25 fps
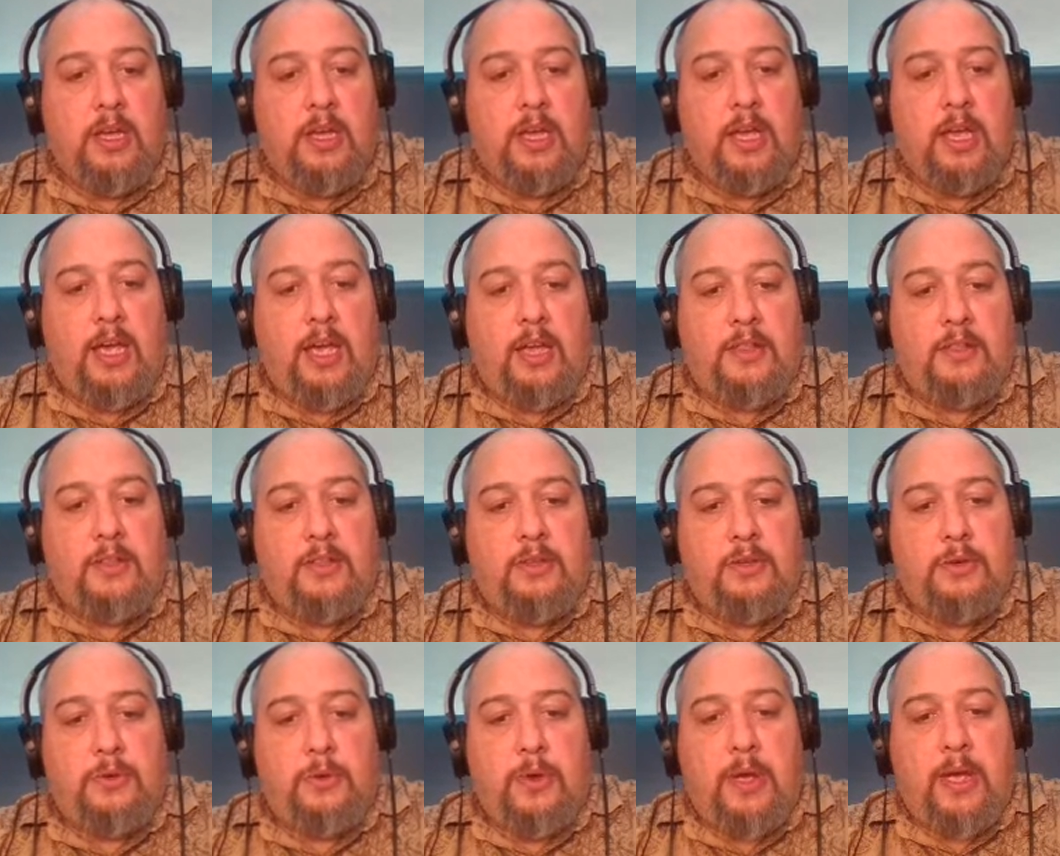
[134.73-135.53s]
and then
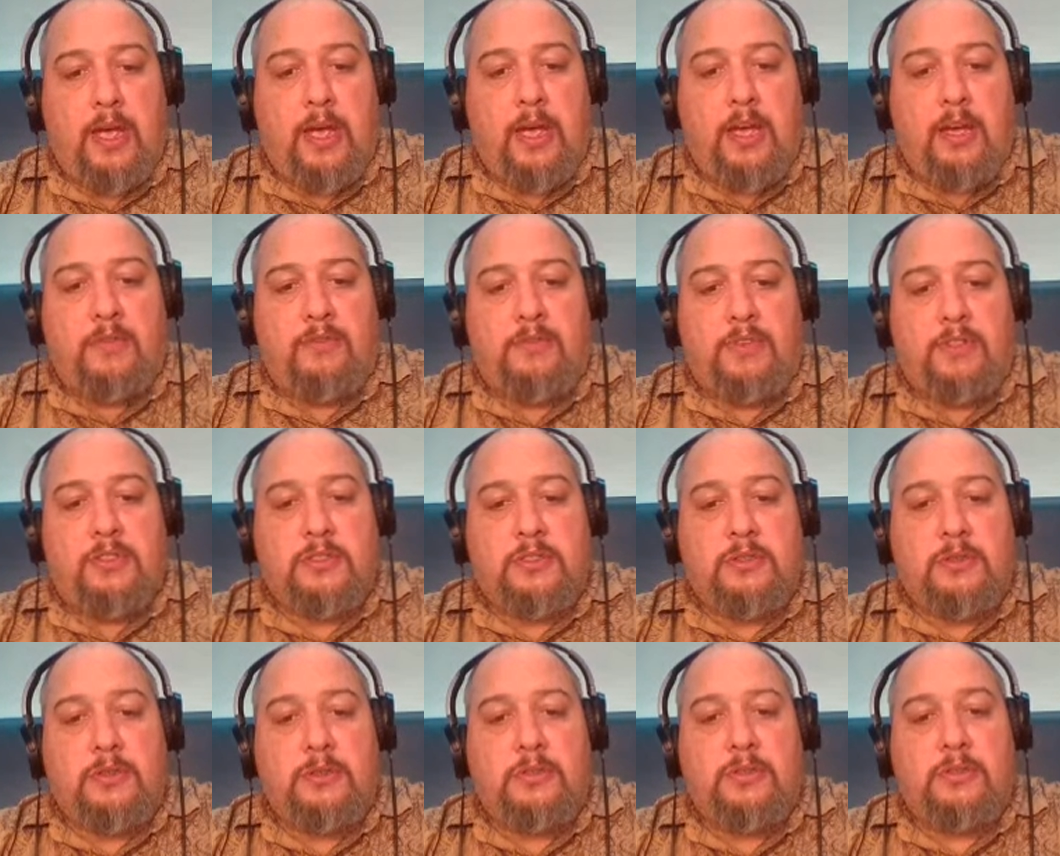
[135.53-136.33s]
you have a
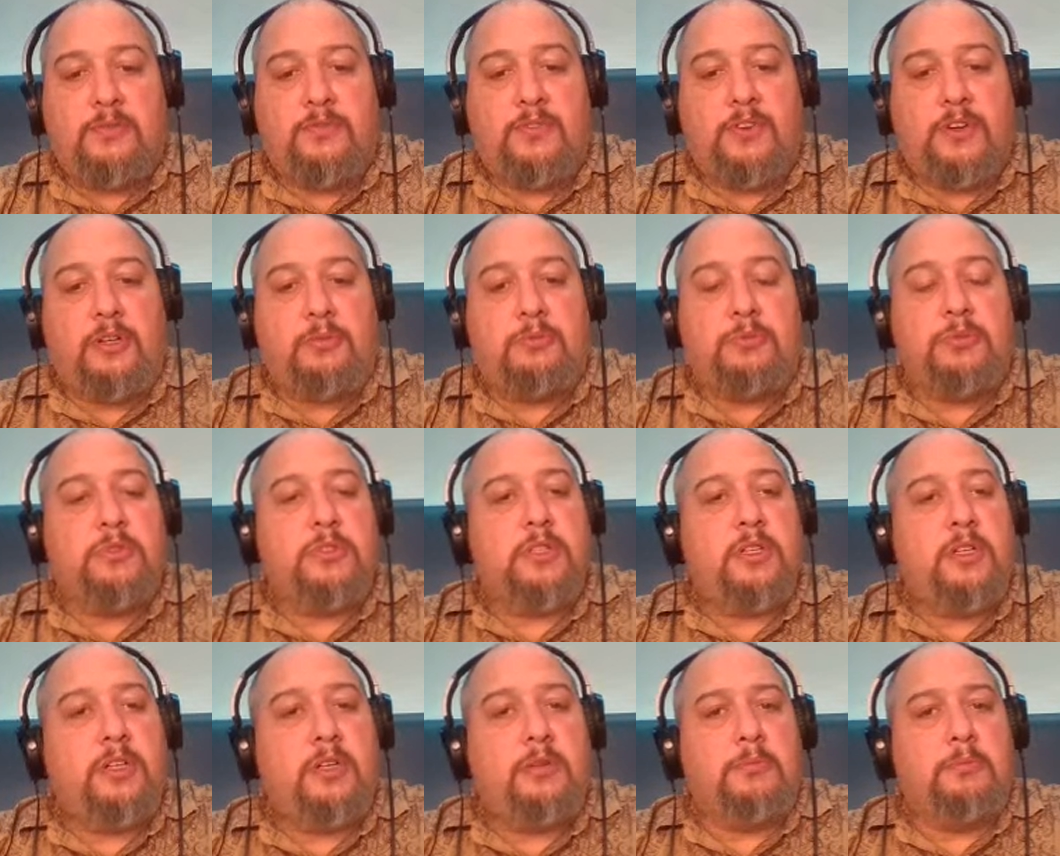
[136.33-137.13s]
series of variables
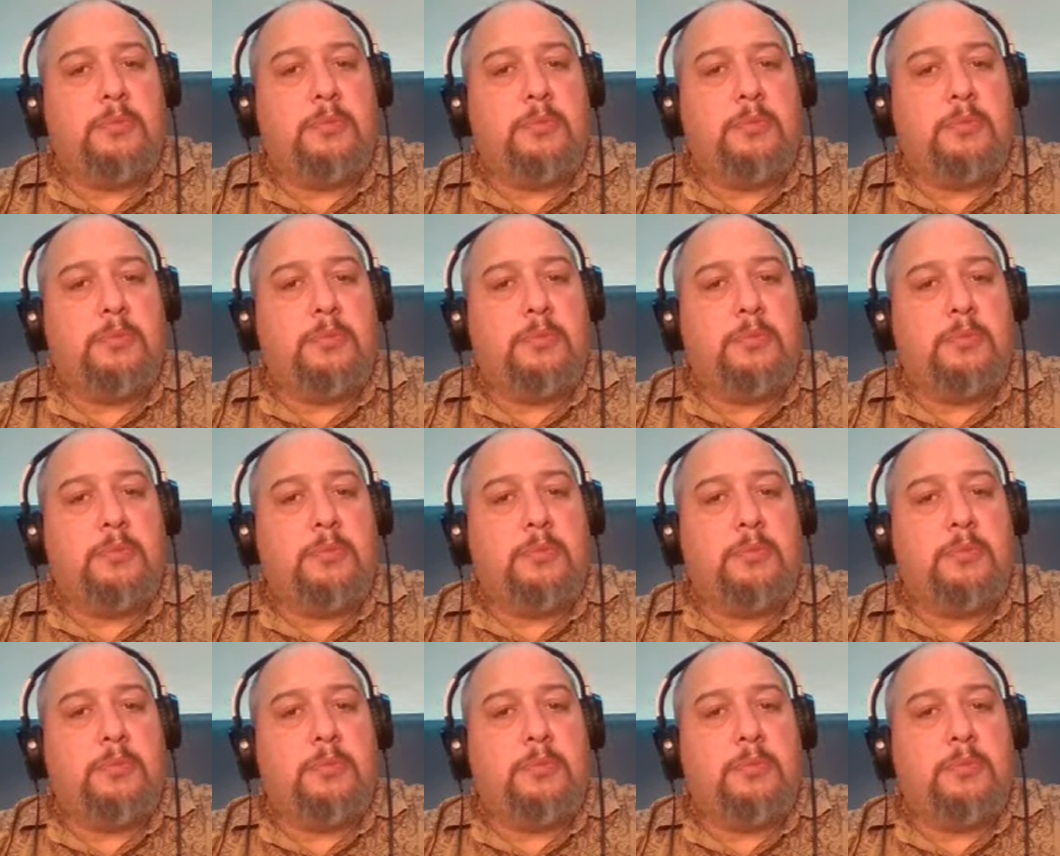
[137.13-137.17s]
here.